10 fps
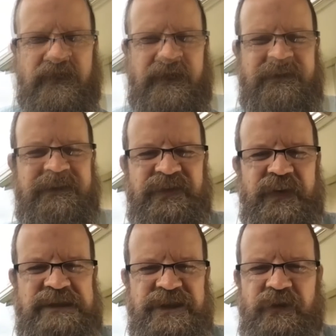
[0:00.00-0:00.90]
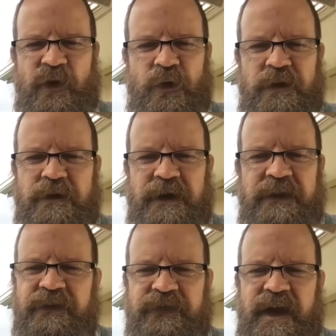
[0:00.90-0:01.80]
In this session, you will learn
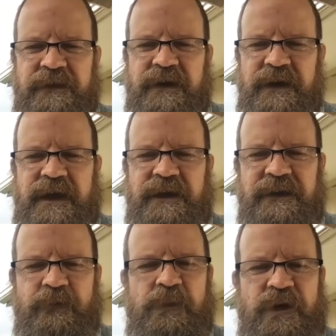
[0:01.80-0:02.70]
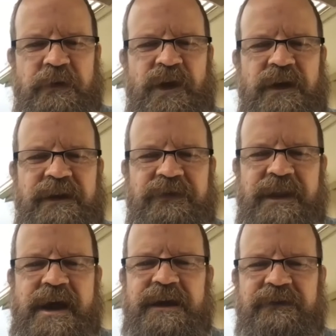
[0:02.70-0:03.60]
how the South Carolina Livable Communities
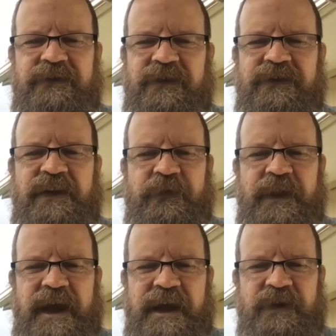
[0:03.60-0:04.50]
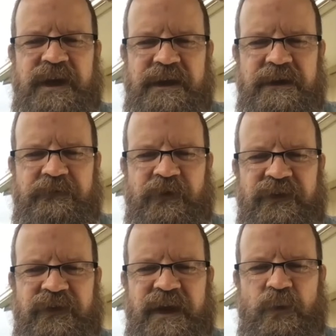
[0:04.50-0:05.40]
Alliance successfully advocated for a
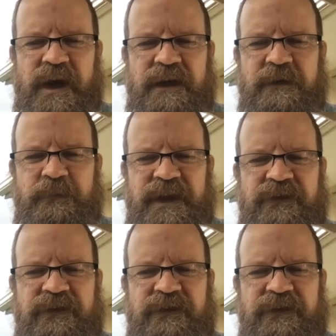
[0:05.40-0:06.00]
statewide complete